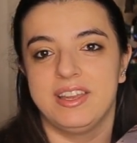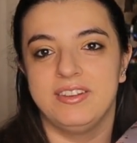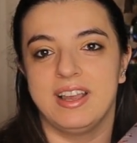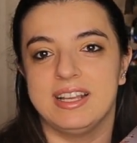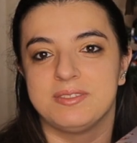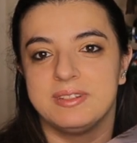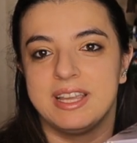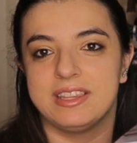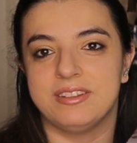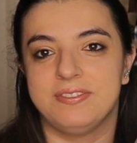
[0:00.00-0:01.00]
You guys will
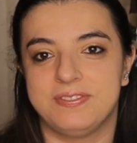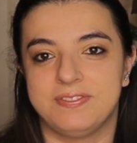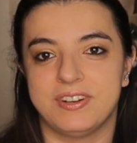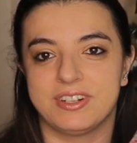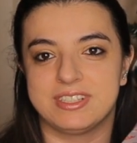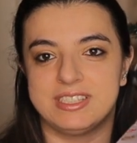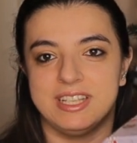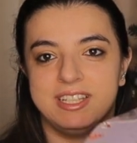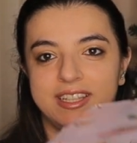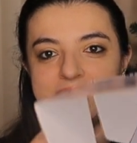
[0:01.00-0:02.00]
get the first
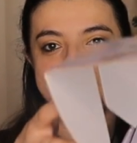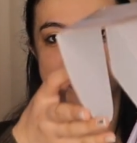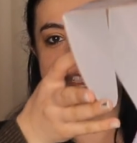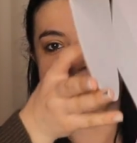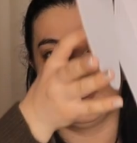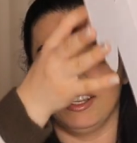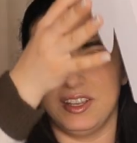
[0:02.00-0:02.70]
look.